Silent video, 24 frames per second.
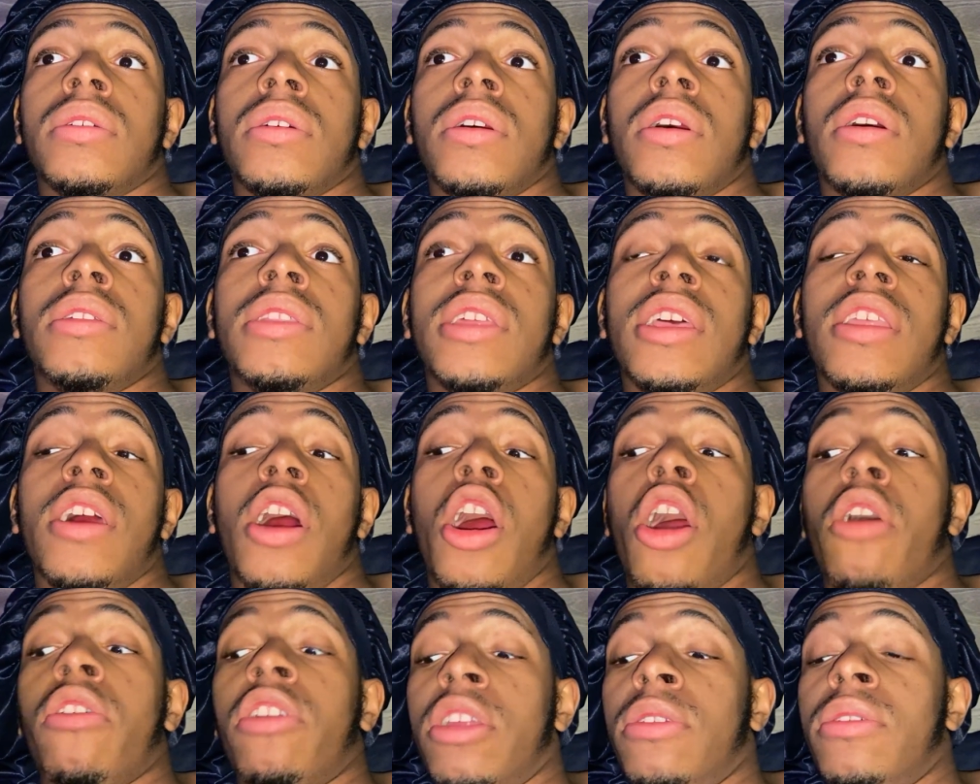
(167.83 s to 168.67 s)
Or that it
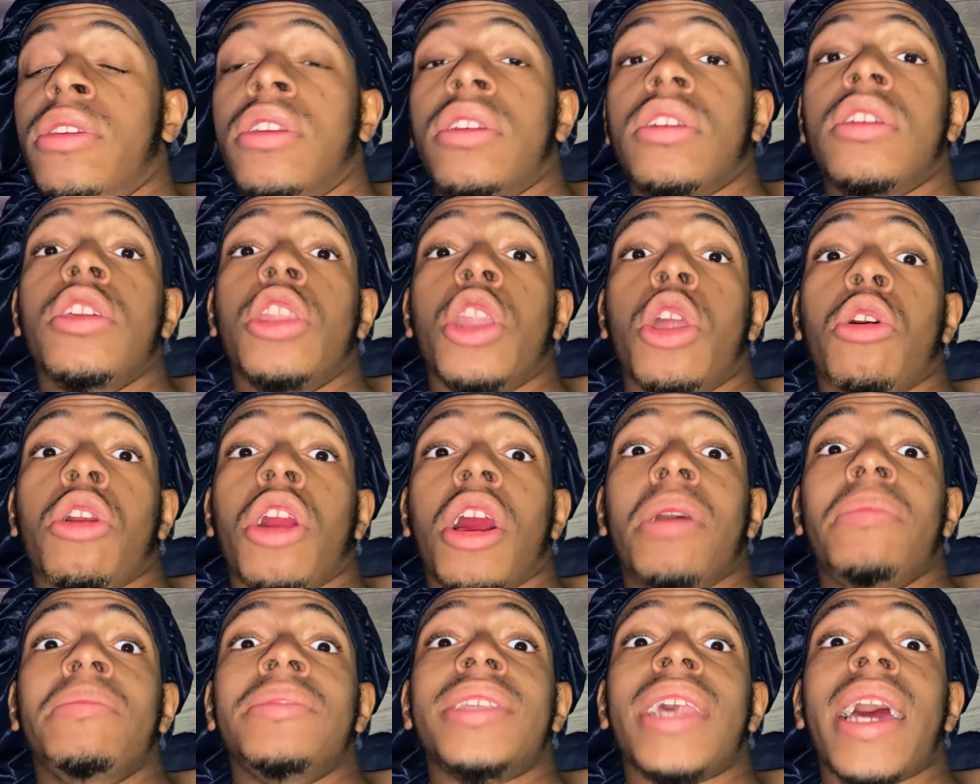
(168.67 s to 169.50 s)
already, you know,
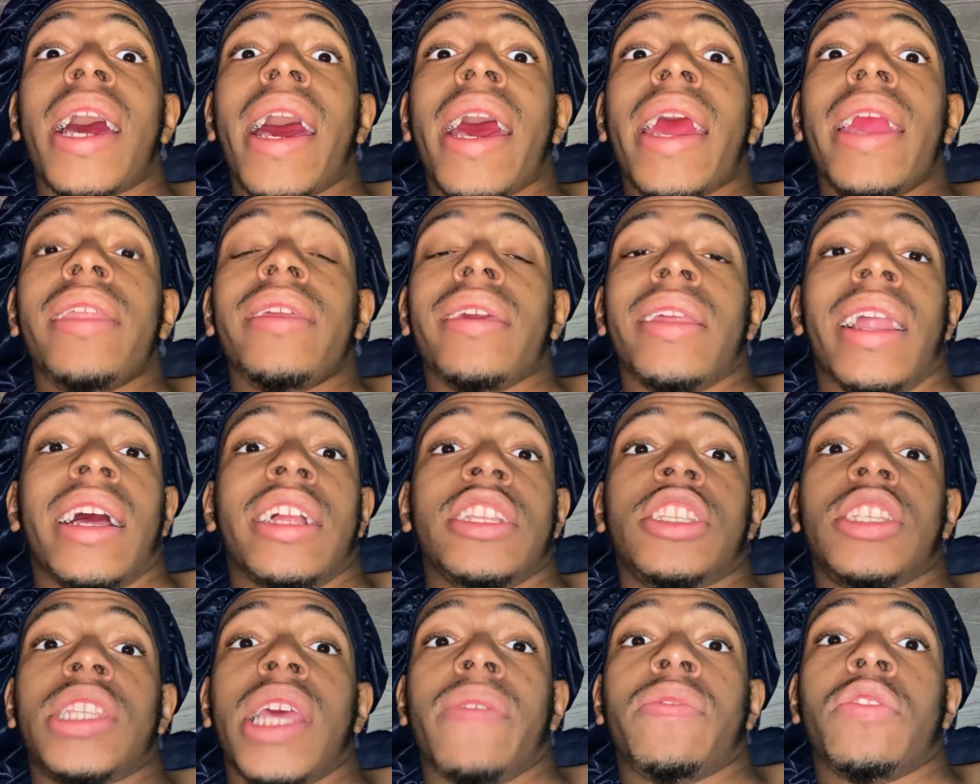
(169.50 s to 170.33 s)
come tied and I
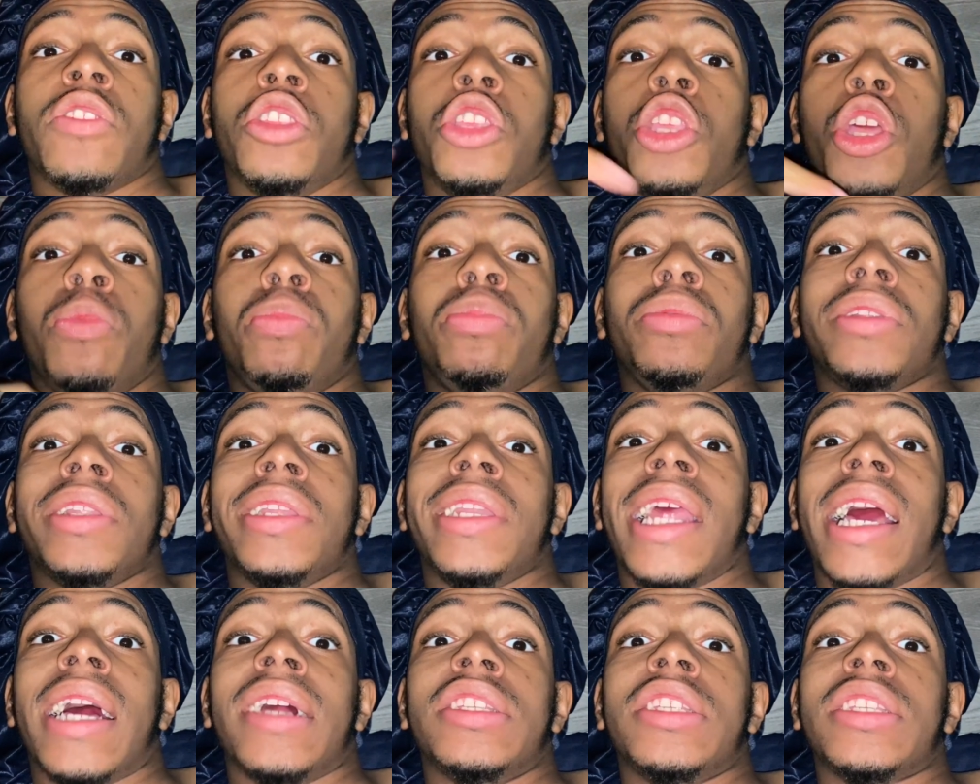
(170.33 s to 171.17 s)
just have to you know, pull it
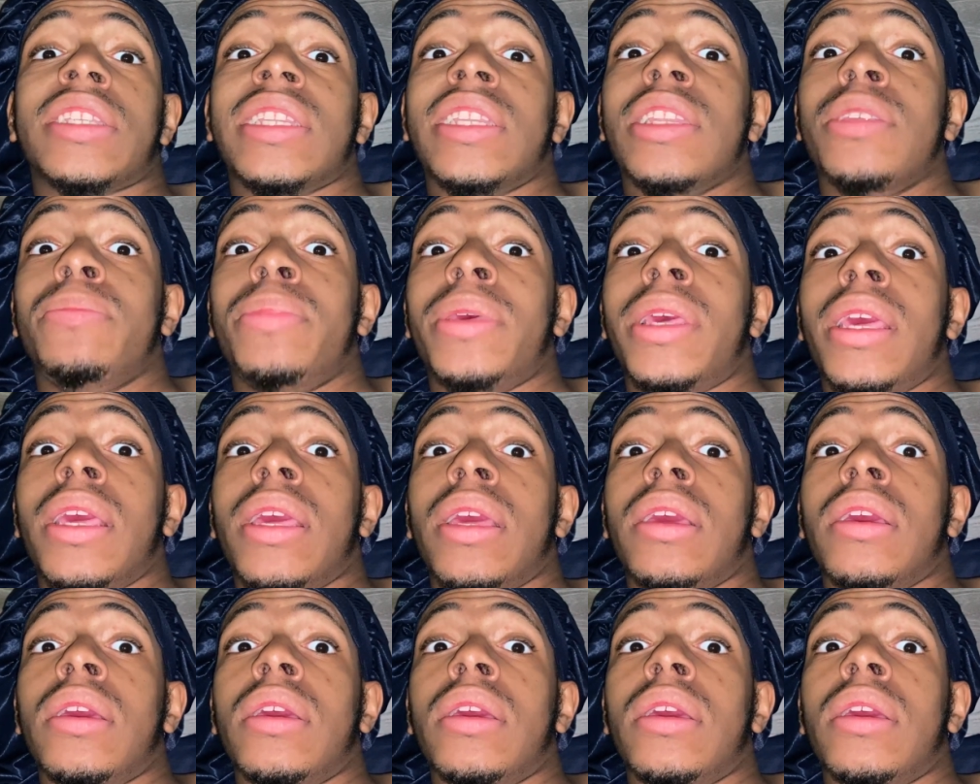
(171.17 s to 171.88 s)
down just a little bit.